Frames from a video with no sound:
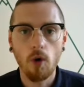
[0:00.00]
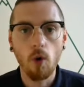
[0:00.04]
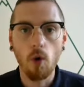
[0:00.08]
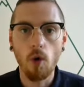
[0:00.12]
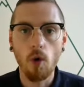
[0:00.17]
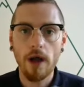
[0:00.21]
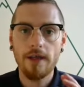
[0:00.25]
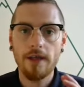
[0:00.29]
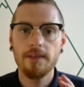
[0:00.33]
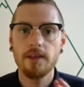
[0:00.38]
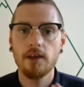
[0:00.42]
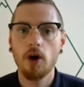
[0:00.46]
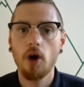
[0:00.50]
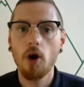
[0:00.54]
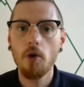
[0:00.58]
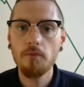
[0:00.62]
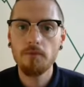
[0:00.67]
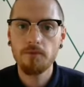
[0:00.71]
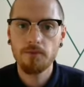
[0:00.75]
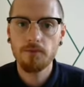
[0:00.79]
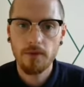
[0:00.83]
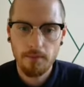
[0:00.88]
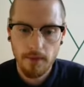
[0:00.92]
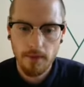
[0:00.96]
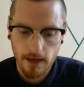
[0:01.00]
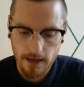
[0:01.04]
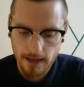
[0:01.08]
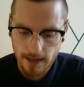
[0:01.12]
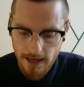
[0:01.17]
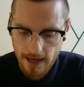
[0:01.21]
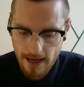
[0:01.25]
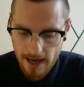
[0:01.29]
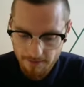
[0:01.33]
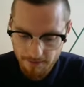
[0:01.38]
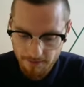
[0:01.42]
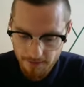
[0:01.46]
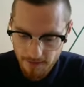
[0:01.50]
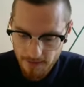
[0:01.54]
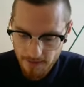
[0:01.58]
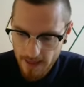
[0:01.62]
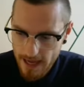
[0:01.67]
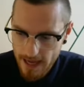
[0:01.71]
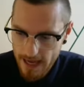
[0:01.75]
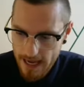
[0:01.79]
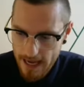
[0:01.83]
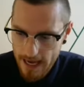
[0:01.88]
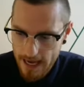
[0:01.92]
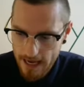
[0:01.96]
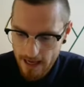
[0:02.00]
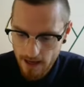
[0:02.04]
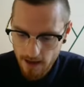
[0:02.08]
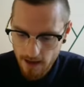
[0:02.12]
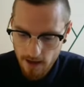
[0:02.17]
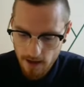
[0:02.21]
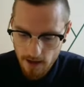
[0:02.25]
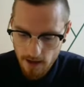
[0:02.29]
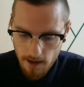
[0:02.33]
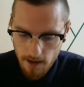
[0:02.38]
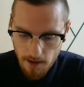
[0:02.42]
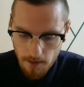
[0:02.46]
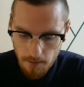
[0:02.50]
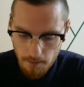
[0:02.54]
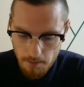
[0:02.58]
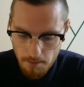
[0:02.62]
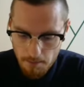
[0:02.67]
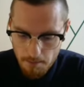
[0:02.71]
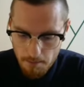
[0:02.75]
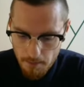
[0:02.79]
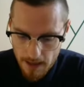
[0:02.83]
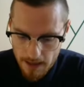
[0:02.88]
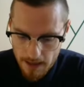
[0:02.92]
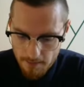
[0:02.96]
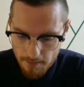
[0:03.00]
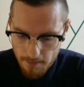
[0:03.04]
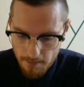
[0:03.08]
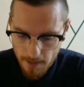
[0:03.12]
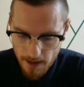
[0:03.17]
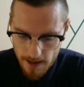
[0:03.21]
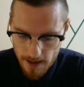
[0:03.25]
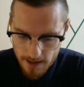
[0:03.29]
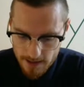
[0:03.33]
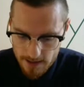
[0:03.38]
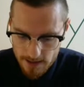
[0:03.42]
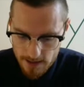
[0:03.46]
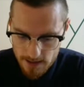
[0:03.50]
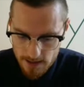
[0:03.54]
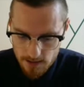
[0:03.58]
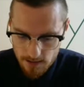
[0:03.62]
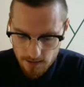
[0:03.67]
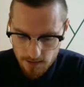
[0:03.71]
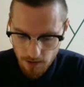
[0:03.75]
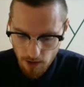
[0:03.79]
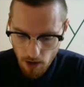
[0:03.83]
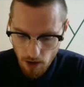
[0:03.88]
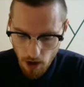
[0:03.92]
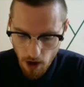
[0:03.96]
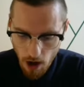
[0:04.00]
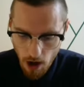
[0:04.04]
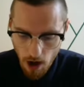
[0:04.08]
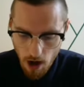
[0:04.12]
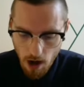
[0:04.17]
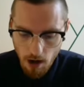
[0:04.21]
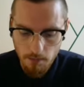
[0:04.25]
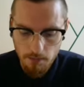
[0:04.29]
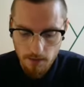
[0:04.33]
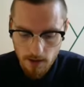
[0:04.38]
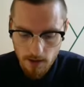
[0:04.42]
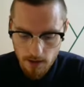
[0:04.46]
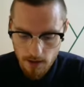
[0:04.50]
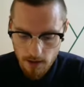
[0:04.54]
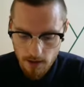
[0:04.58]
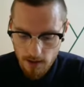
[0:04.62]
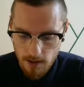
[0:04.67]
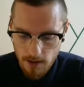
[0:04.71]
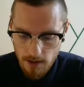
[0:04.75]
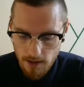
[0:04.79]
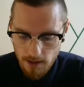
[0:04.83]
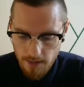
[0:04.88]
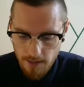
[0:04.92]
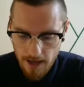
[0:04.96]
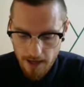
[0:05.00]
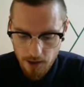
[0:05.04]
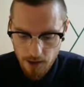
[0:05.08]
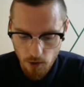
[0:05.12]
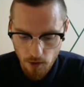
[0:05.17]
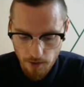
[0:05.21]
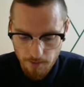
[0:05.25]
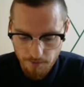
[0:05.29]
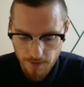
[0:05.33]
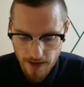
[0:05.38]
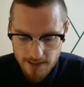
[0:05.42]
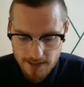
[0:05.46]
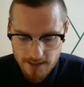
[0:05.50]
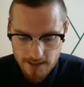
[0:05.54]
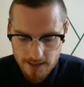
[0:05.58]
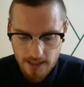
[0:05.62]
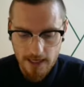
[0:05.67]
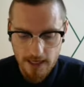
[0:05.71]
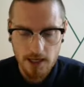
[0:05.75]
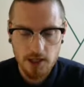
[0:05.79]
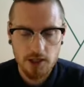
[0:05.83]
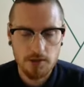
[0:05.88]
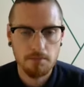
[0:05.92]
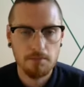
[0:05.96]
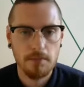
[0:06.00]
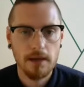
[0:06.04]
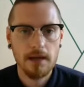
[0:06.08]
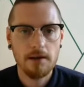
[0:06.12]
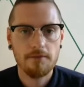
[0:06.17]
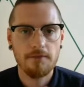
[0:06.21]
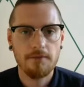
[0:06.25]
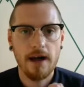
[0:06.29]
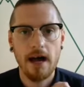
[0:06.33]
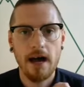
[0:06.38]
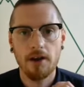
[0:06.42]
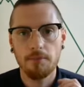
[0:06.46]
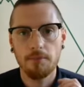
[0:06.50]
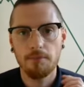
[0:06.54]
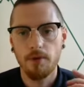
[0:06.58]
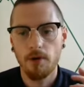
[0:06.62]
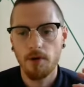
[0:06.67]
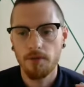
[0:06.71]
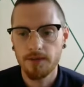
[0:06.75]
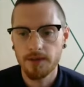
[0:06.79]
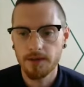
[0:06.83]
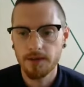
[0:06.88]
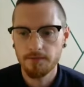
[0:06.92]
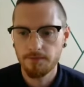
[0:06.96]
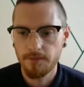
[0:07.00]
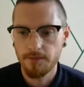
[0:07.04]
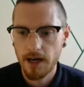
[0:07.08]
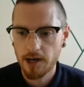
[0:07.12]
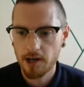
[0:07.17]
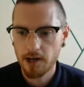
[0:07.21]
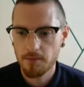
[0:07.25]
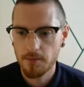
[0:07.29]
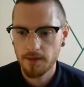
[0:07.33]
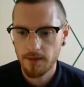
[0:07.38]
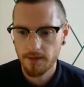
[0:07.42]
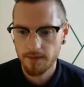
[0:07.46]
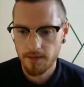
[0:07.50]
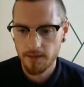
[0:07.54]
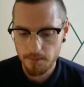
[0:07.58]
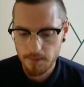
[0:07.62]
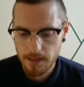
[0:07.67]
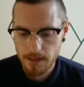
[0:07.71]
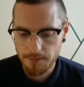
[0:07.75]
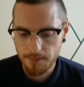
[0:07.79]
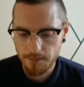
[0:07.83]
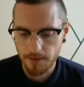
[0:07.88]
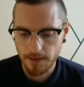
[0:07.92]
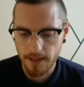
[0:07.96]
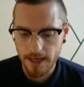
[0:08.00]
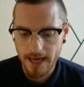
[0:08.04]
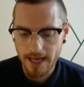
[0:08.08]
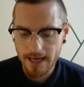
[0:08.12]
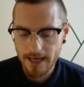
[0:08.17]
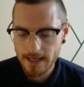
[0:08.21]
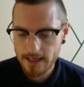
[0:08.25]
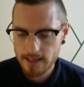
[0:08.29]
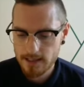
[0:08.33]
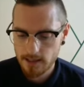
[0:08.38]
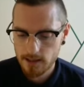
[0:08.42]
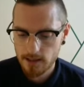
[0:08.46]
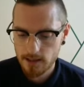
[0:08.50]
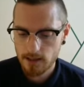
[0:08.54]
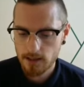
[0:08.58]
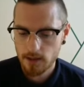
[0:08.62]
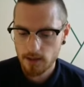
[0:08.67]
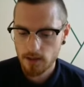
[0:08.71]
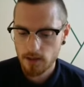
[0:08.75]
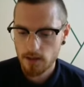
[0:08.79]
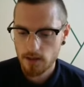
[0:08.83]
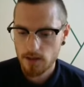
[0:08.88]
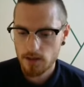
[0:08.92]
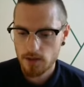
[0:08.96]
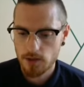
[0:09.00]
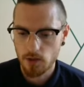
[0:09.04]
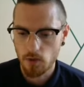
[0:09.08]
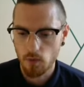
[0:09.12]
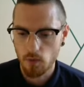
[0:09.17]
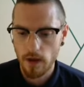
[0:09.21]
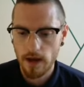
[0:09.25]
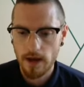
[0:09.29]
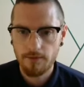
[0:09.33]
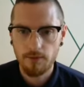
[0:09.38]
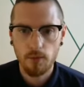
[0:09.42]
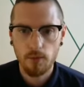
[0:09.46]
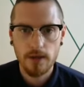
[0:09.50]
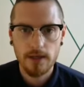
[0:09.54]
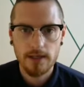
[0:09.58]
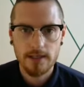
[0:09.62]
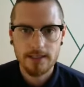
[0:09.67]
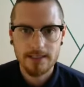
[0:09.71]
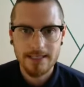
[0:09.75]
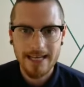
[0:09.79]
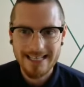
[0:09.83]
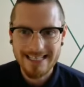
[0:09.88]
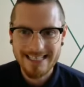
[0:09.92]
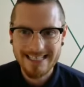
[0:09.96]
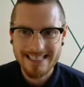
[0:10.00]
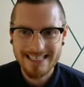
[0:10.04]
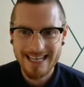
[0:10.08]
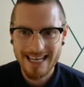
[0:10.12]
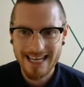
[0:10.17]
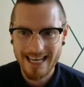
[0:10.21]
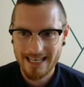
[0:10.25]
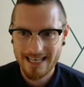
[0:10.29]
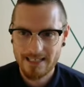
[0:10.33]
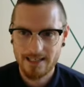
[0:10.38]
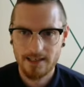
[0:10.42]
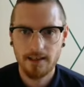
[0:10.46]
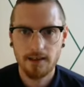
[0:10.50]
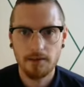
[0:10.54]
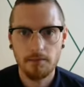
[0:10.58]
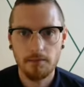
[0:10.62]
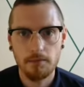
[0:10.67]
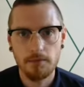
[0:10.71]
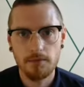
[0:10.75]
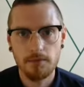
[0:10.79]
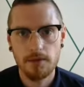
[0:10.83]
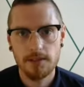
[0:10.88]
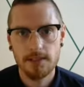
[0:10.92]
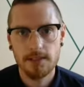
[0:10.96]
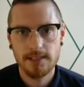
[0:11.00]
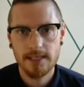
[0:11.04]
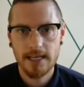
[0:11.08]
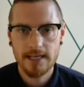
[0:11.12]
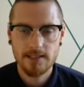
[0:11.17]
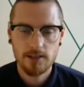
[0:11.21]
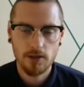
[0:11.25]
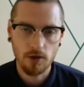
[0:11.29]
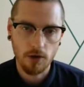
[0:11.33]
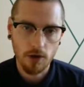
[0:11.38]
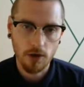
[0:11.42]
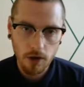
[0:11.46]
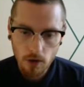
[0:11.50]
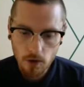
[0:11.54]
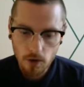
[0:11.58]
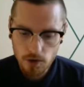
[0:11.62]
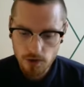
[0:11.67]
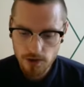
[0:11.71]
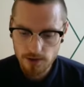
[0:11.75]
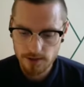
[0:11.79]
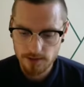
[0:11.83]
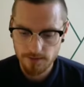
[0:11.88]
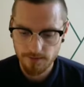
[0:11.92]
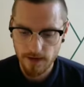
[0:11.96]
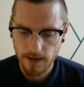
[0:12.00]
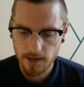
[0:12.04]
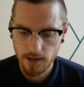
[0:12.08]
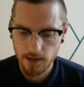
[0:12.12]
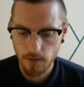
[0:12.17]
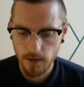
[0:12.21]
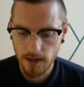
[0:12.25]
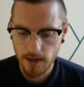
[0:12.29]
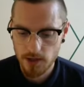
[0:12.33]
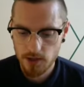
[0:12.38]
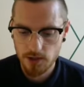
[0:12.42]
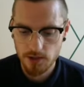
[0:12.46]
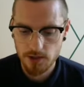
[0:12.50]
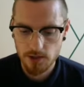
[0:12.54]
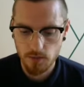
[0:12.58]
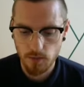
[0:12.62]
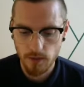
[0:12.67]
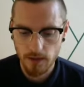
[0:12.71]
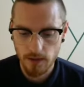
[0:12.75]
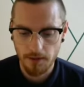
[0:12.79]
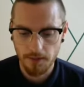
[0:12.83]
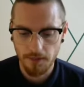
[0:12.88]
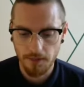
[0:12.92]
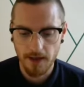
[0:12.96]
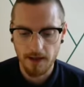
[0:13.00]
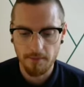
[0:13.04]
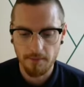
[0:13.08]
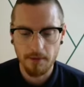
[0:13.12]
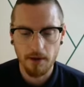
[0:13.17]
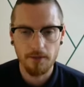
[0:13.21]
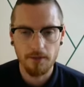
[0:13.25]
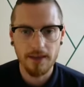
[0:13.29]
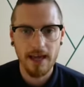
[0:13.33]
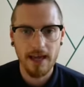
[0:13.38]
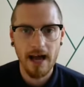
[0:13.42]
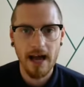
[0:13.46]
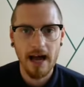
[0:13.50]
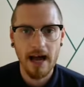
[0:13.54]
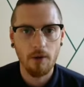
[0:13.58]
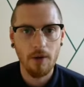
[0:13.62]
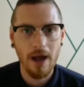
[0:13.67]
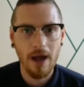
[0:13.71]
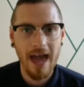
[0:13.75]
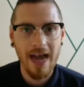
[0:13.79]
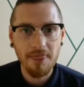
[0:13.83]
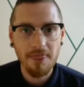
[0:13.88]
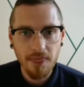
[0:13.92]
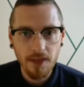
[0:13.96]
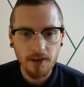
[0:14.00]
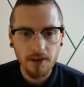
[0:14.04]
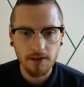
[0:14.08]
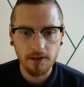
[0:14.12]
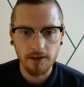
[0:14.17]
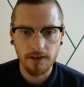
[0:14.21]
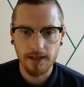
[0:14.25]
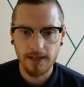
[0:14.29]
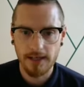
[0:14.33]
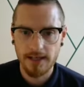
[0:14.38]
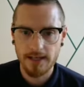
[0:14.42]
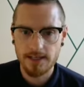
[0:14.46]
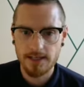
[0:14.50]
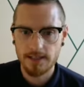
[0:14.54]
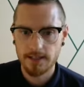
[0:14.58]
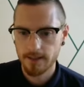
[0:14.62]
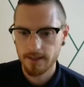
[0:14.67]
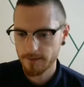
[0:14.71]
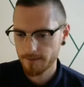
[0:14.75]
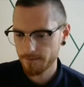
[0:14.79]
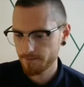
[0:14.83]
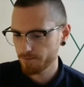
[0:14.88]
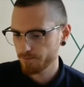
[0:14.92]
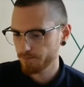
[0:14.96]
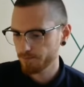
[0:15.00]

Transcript: or in the unfamiliar, have they minimized the harm that your investigation may have had upon the environment and the people in it. So whenever we assess data and assess conclusions, evaluations, we can think about how ethical it is.